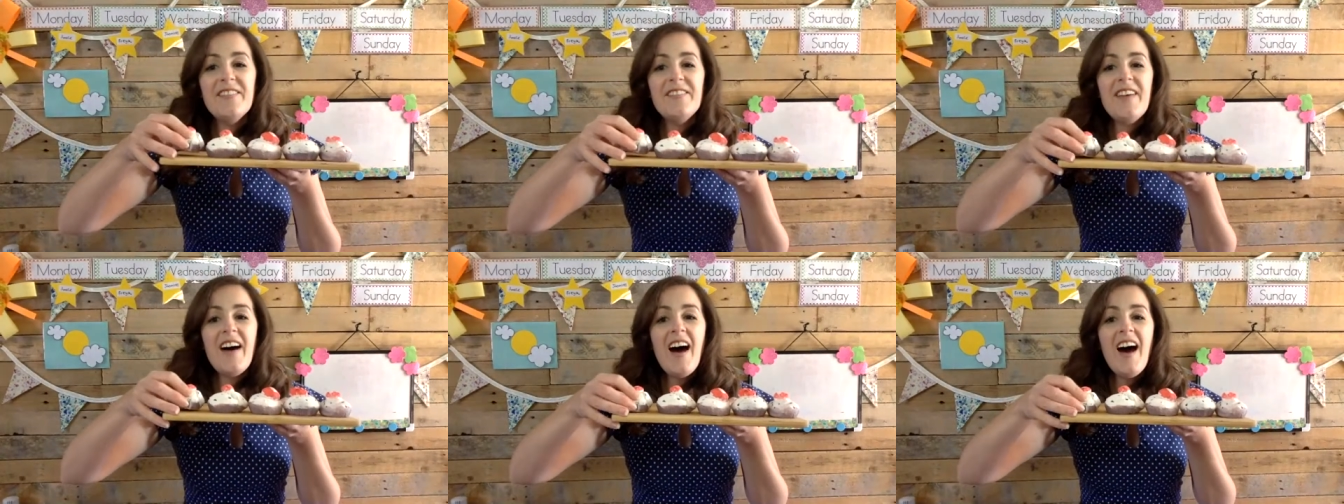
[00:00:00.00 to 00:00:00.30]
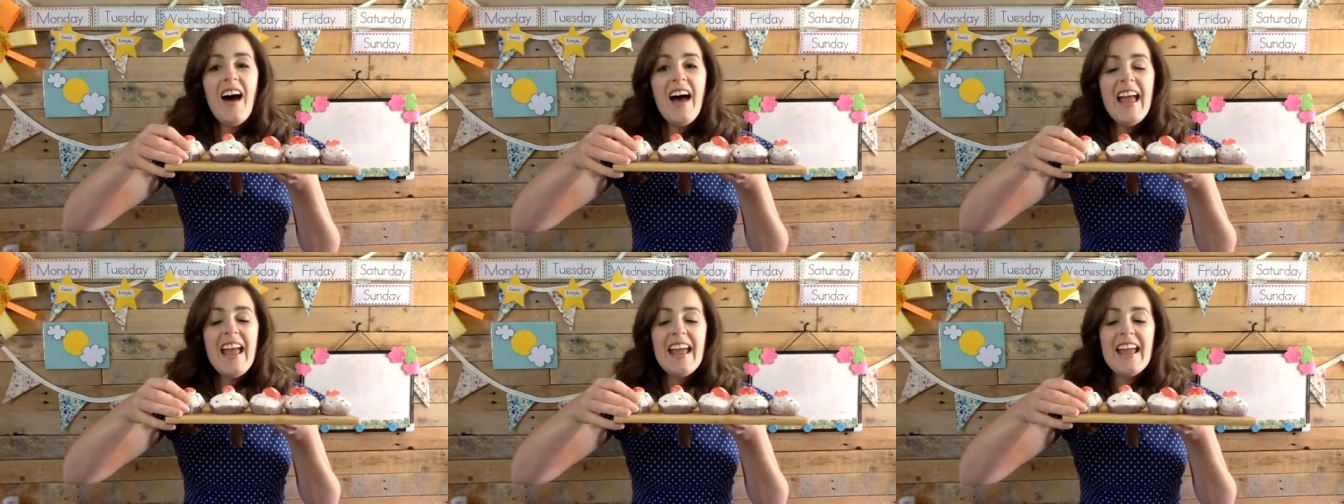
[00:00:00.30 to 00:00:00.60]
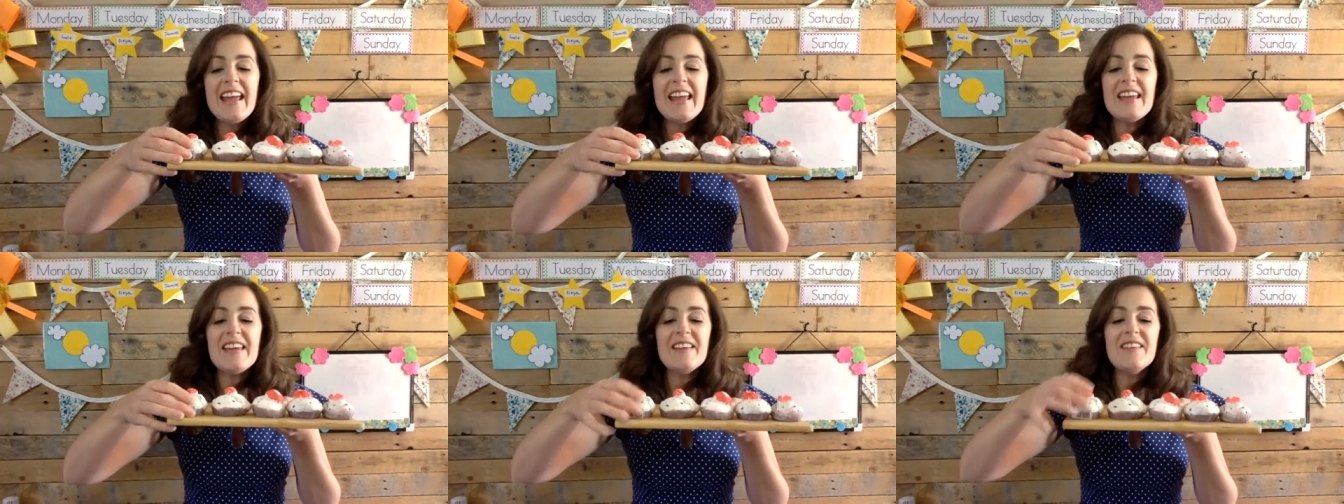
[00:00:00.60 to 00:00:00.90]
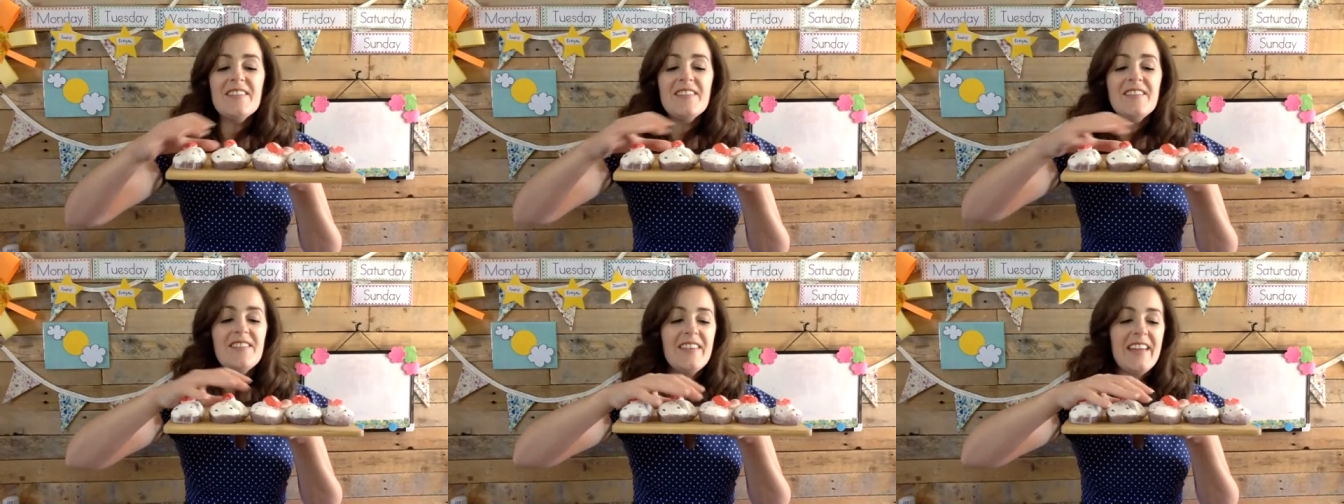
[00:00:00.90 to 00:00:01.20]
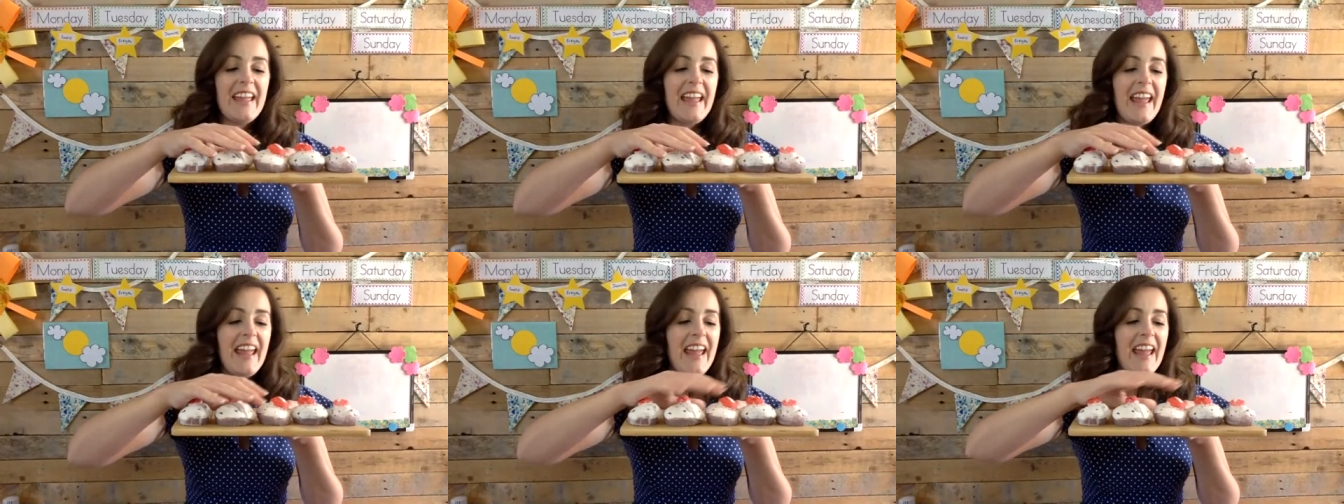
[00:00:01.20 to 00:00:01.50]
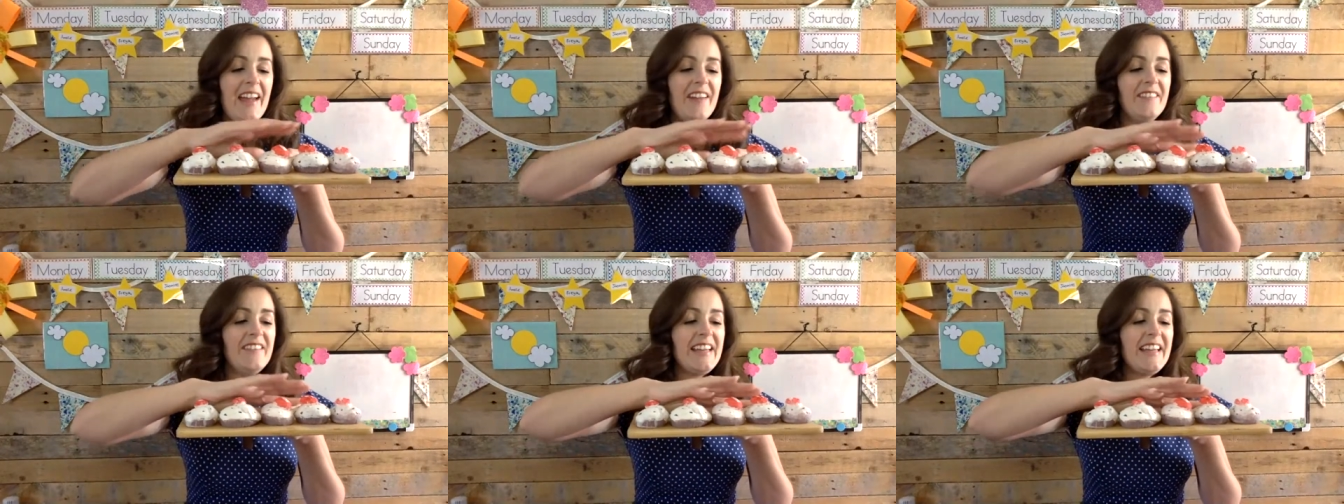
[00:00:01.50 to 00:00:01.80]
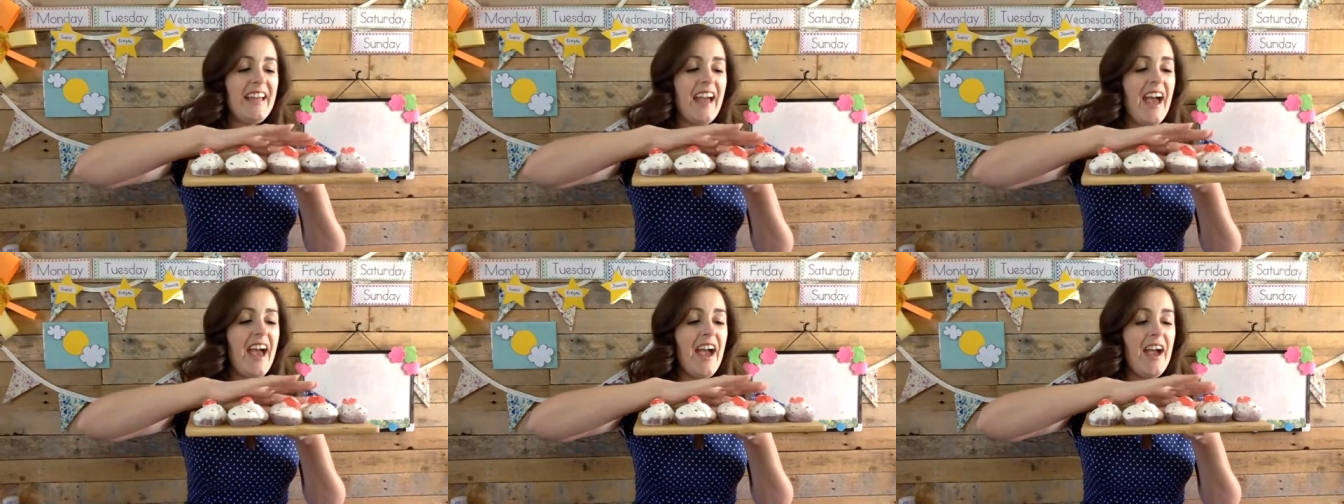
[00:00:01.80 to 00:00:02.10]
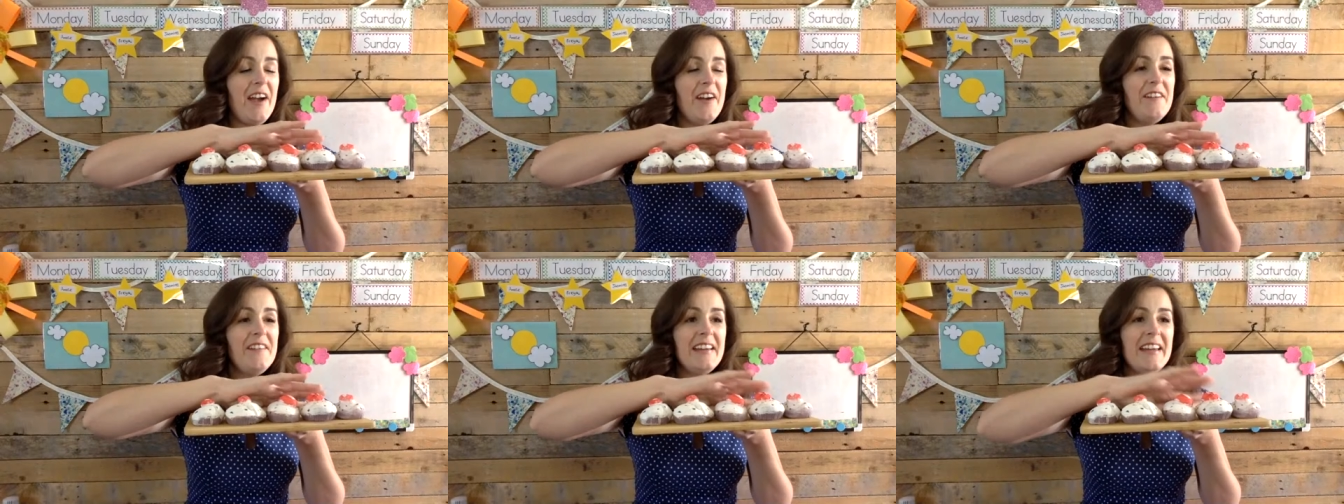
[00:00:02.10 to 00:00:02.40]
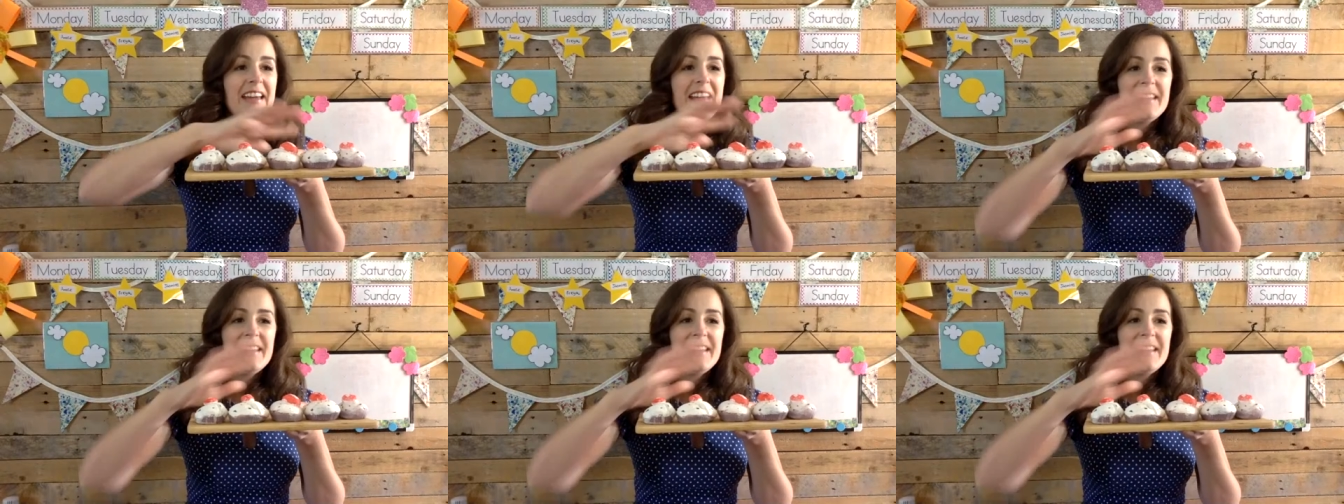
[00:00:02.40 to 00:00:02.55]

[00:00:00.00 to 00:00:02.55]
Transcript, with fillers: five. Here we go.